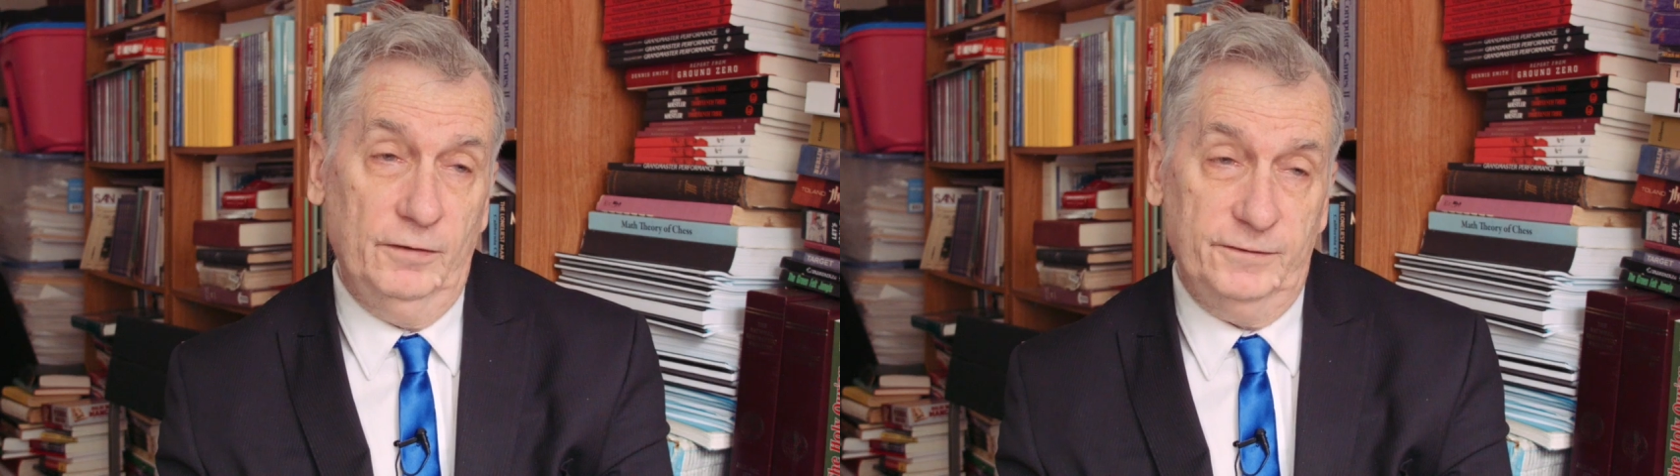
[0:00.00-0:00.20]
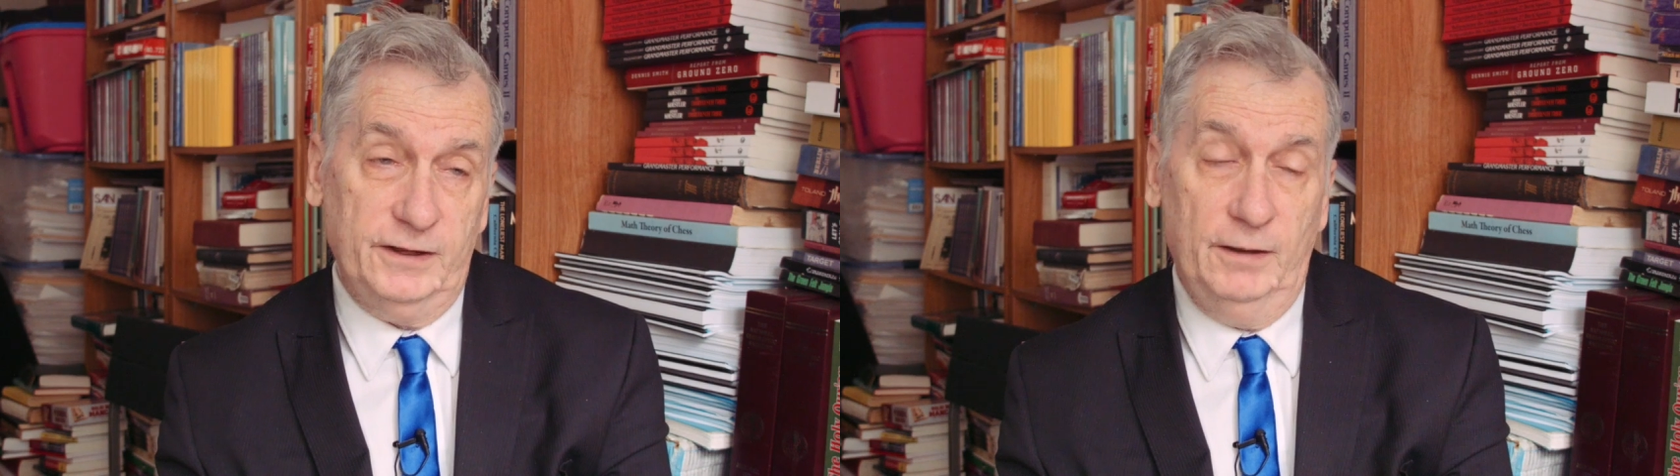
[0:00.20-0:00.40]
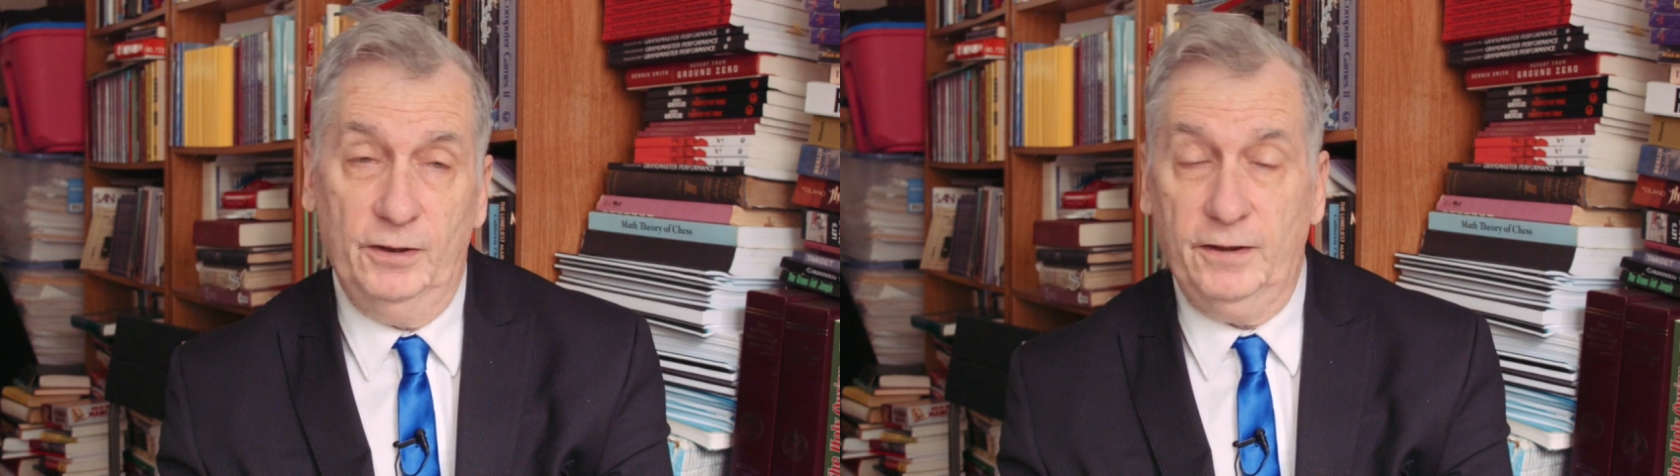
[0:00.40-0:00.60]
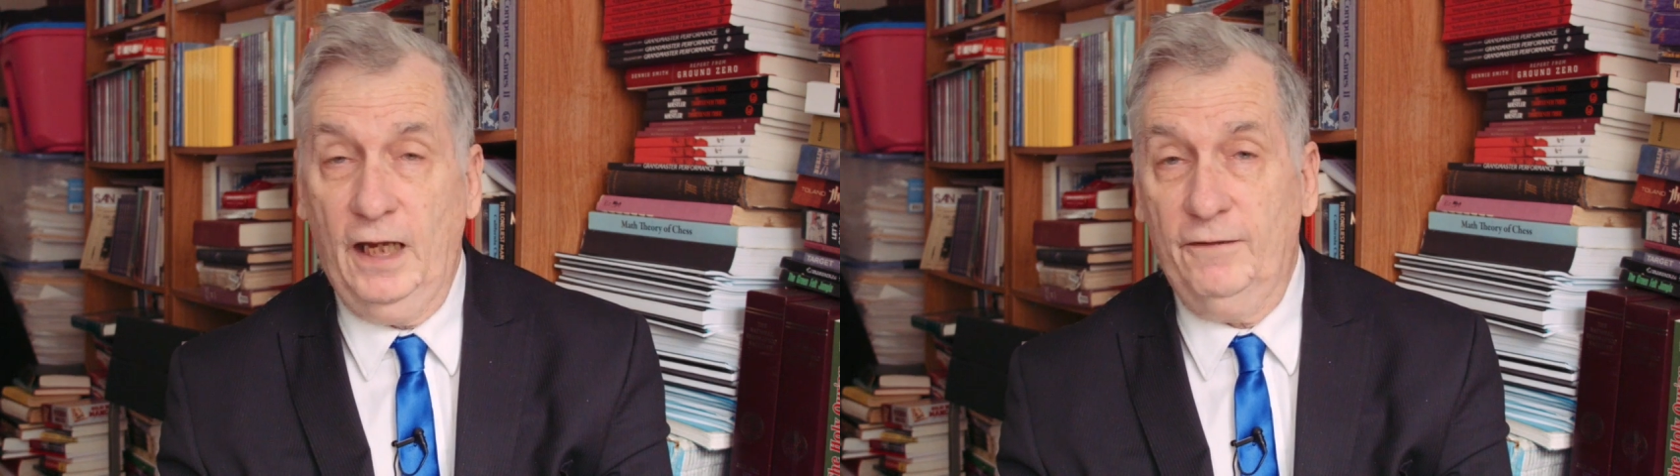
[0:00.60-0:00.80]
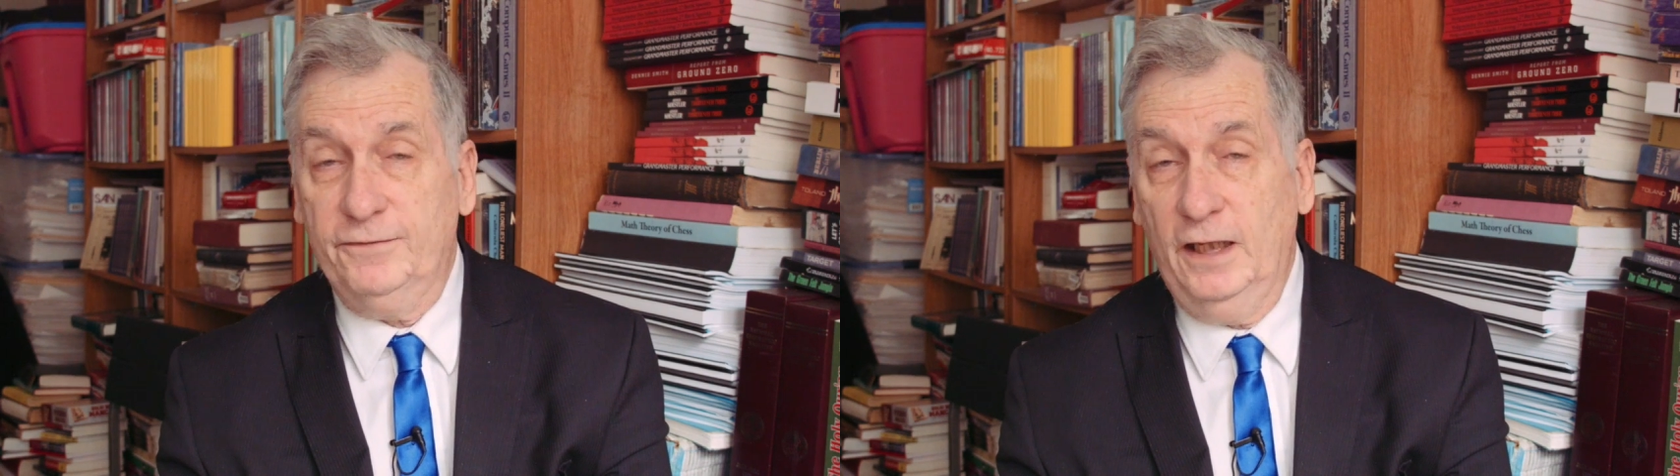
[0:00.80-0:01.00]
Same with
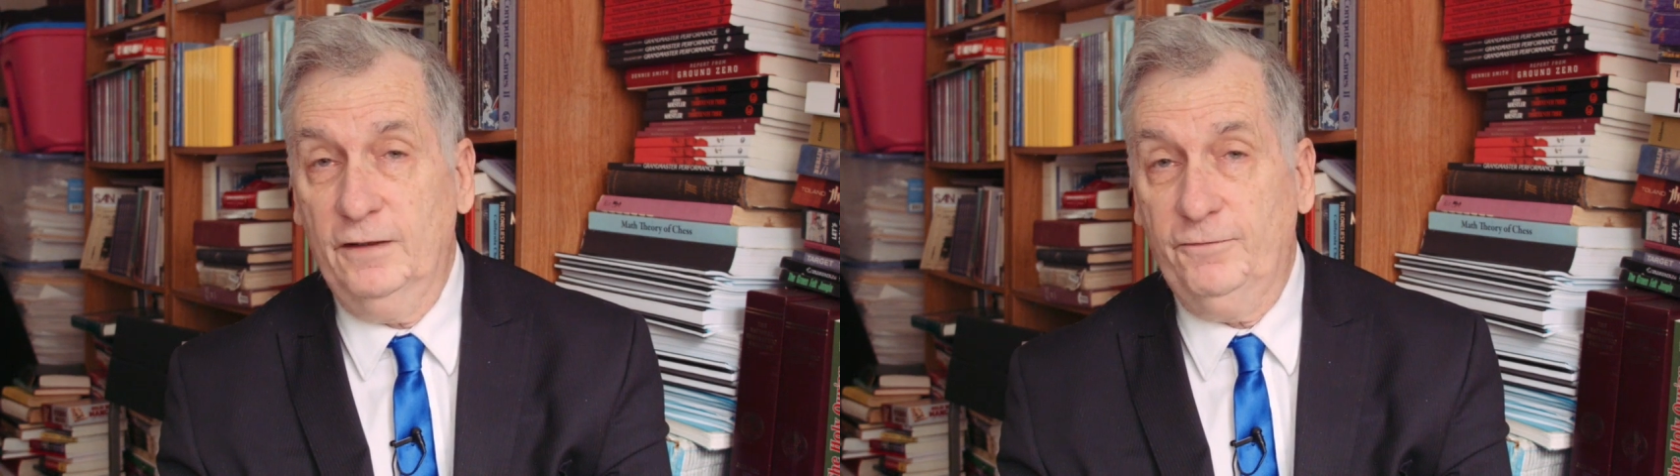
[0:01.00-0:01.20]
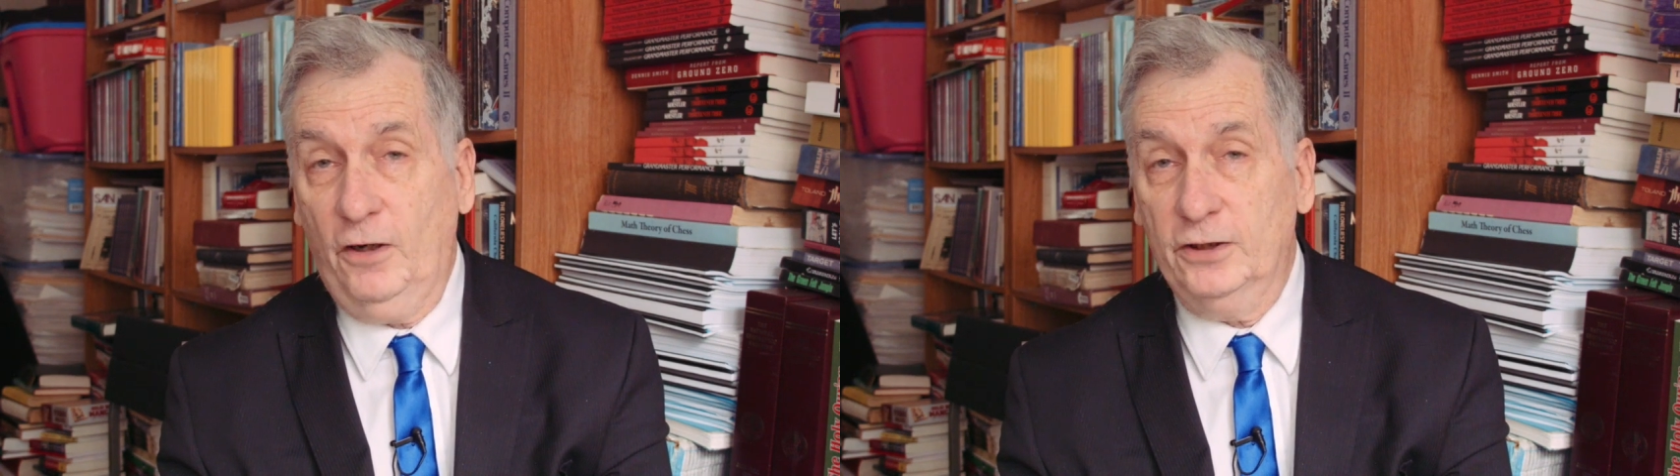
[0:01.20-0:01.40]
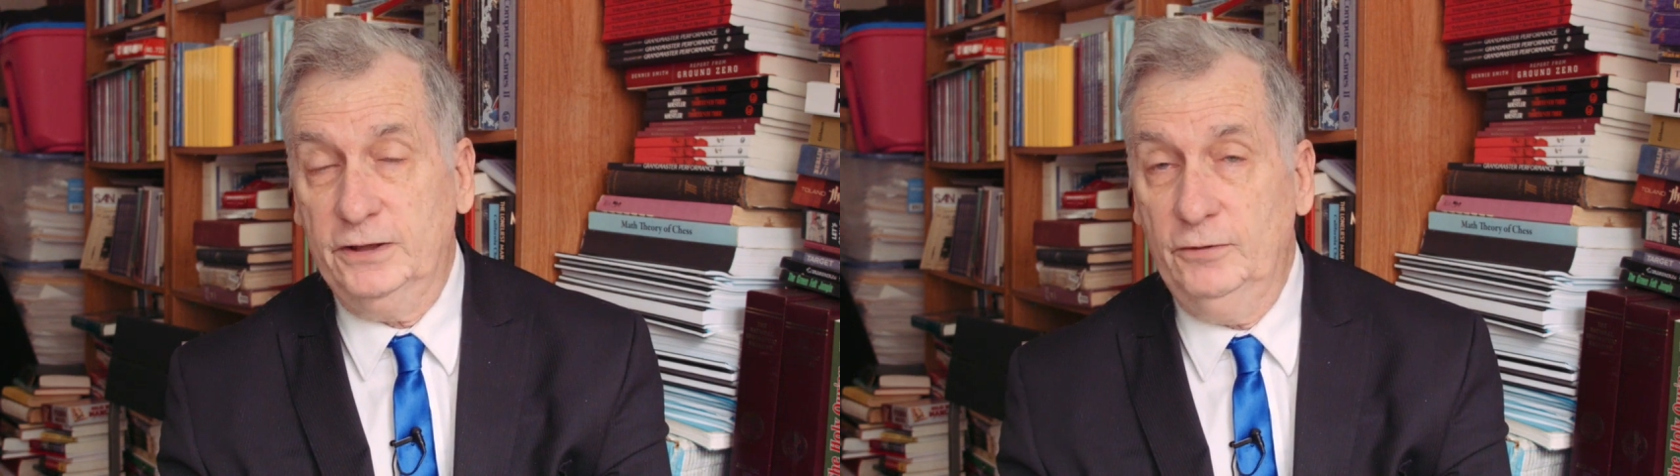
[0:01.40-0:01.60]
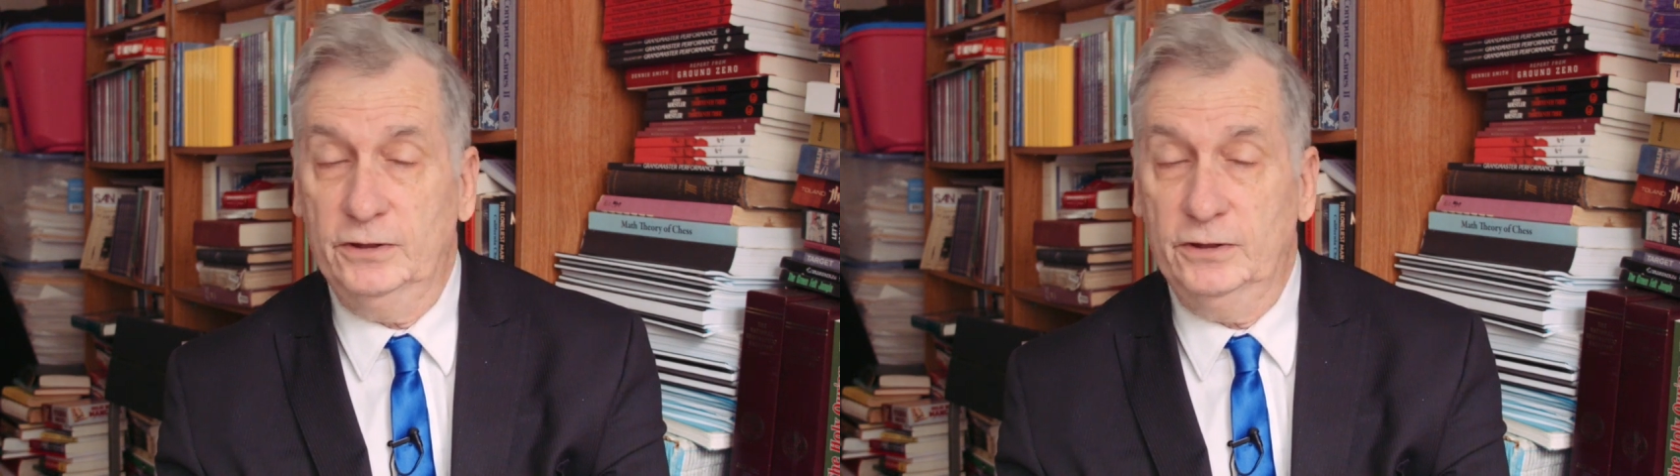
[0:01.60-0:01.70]
Afghan Farsi,